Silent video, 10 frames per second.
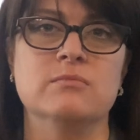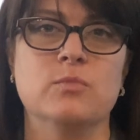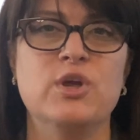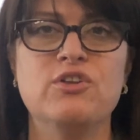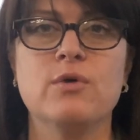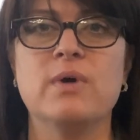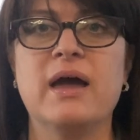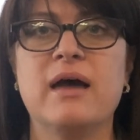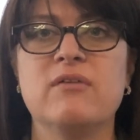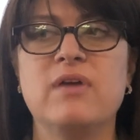We don't
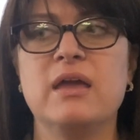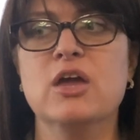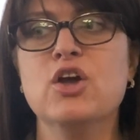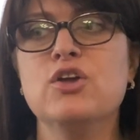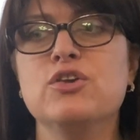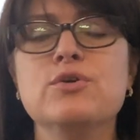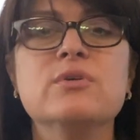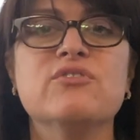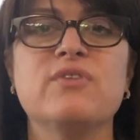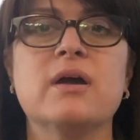have a
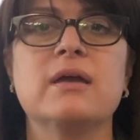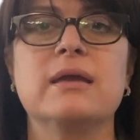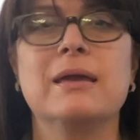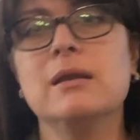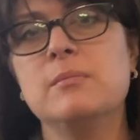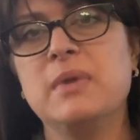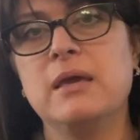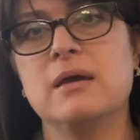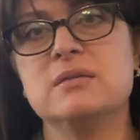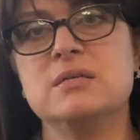unifying
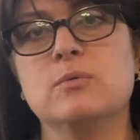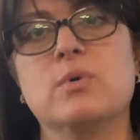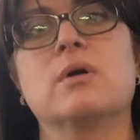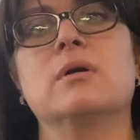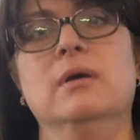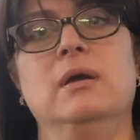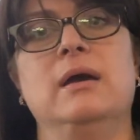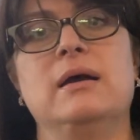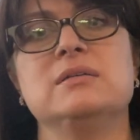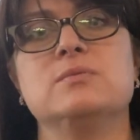enemy, as it were,
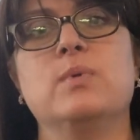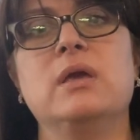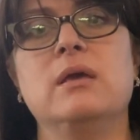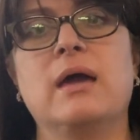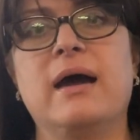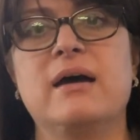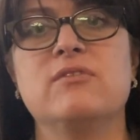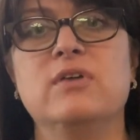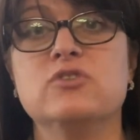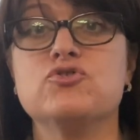as we
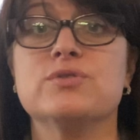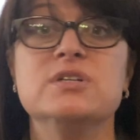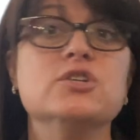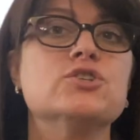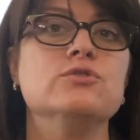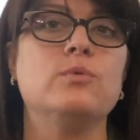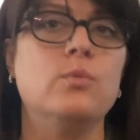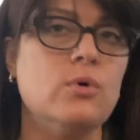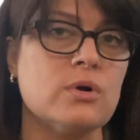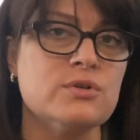have in traditional
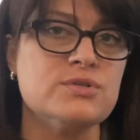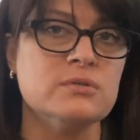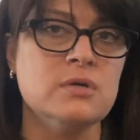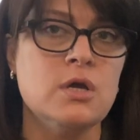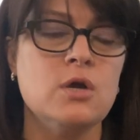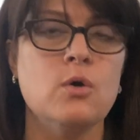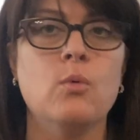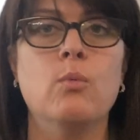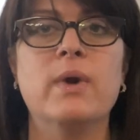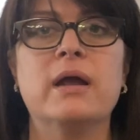wars,
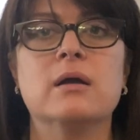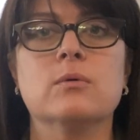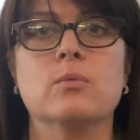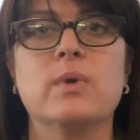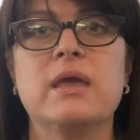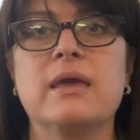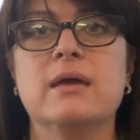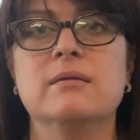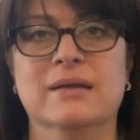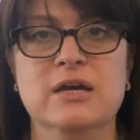where we
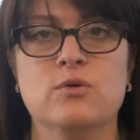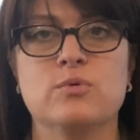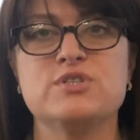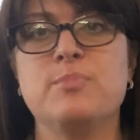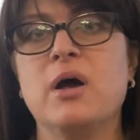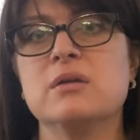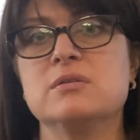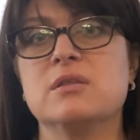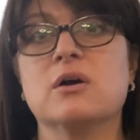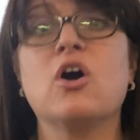can respond
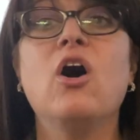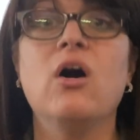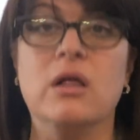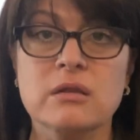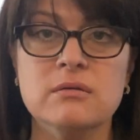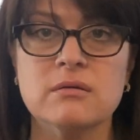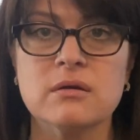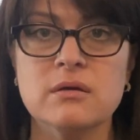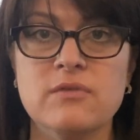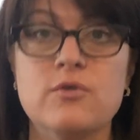to the call
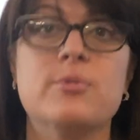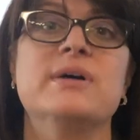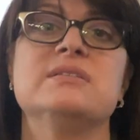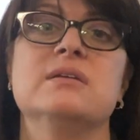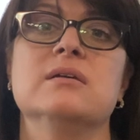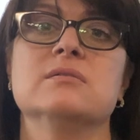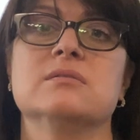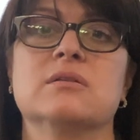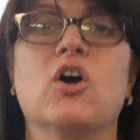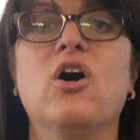of the president,
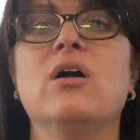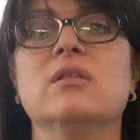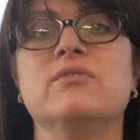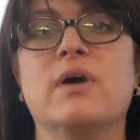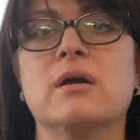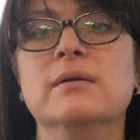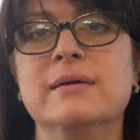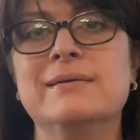the call of our